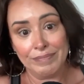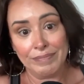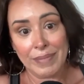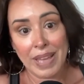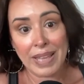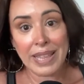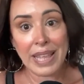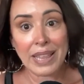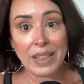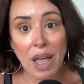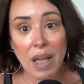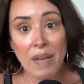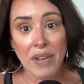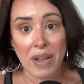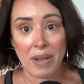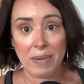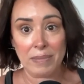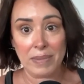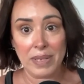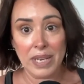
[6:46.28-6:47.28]
And they love
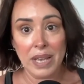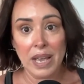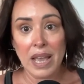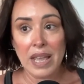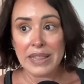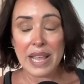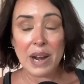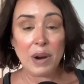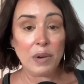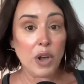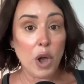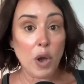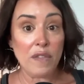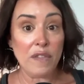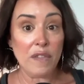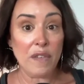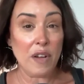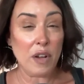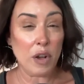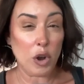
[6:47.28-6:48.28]
them. They don't
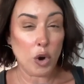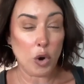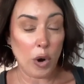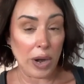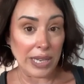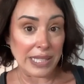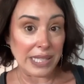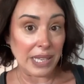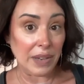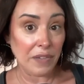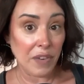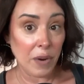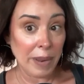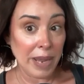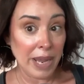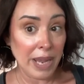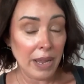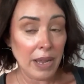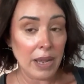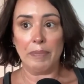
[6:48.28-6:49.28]
go crazy for
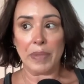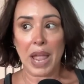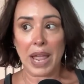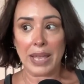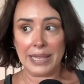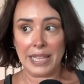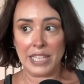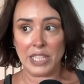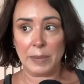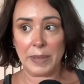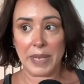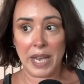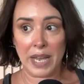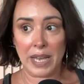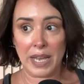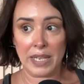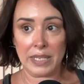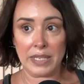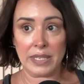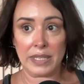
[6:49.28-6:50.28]
me. I think that's
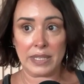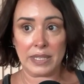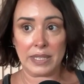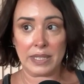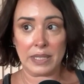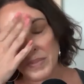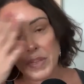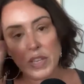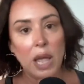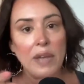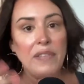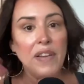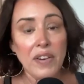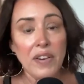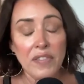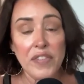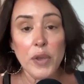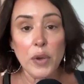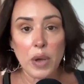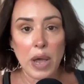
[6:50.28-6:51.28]
because I've had a
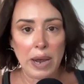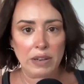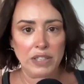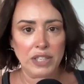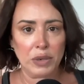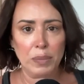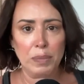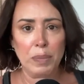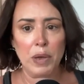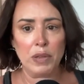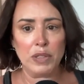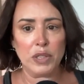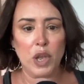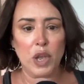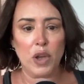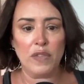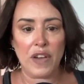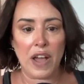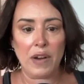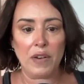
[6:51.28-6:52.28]
few carousel posts
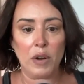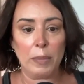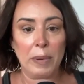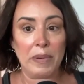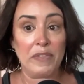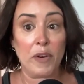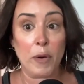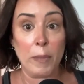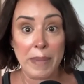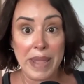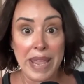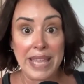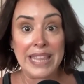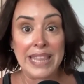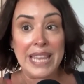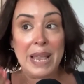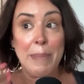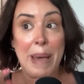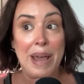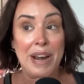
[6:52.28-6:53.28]
go viral, but for me, the
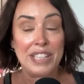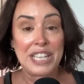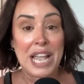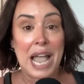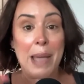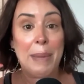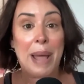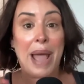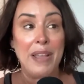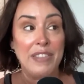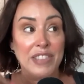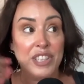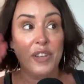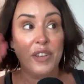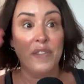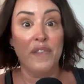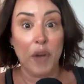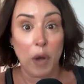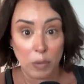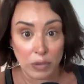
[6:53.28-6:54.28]
amount of time I
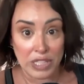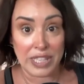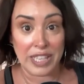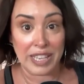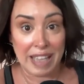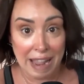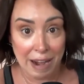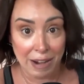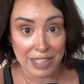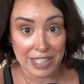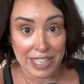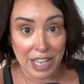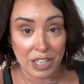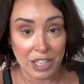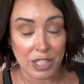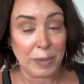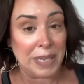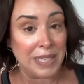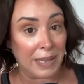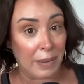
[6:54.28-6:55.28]
devote to the carousels,
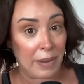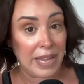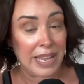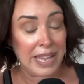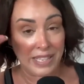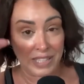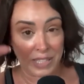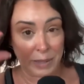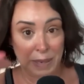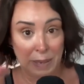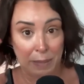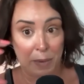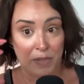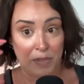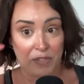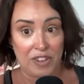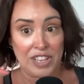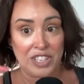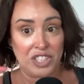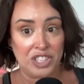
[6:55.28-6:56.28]
because I get to be a
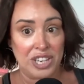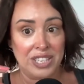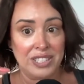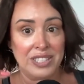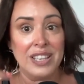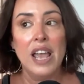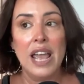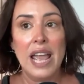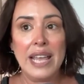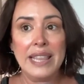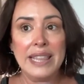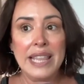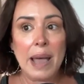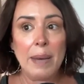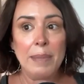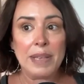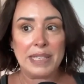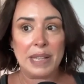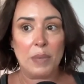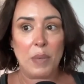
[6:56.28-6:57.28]
perfectionist in them
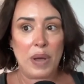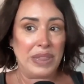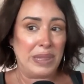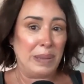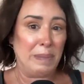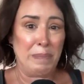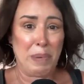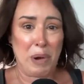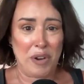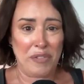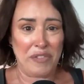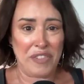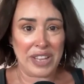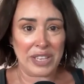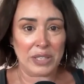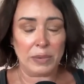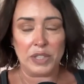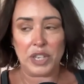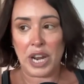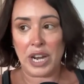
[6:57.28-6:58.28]
because I want them
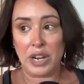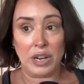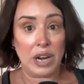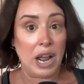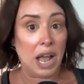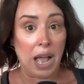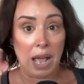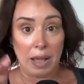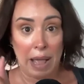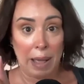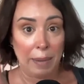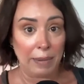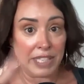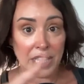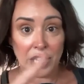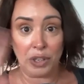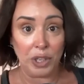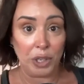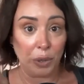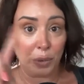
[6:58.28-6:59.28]
perfect, which I would
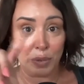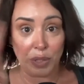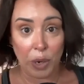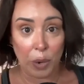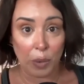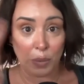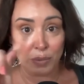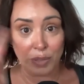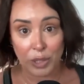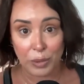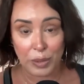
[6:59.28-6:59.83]
tell you don't do